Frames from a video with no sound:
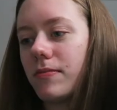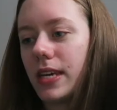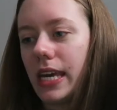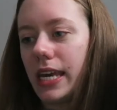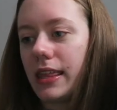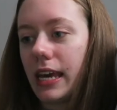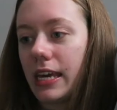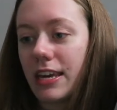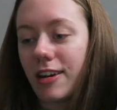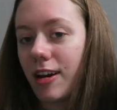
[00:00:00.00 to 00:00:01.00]
me that
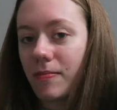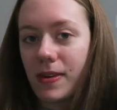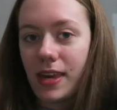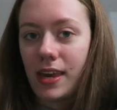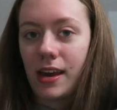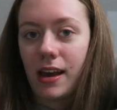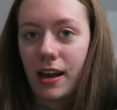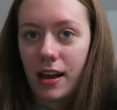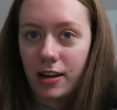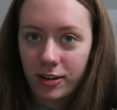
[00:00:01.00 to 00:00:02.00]
he got me
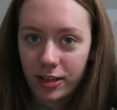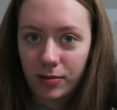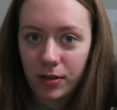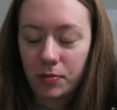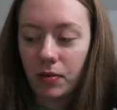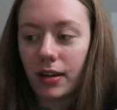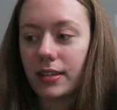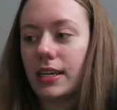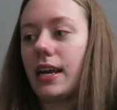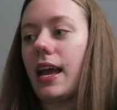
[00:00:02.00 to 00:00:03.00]
a Christmas
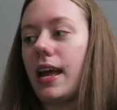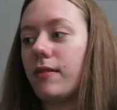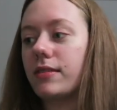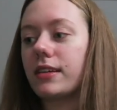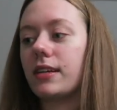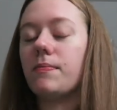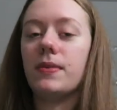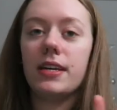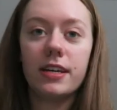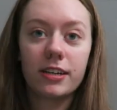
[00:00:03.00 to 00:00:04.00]
present and it was gonna
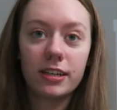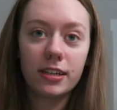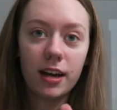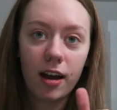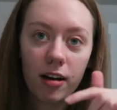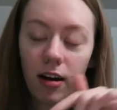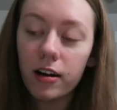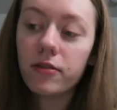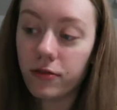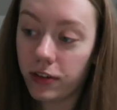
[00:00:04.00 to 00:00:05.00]
be here
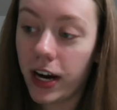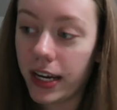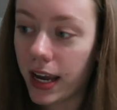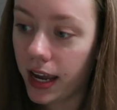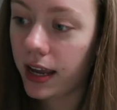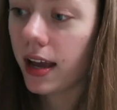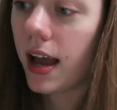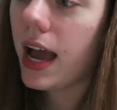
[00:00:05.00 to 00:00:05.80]
on Friday.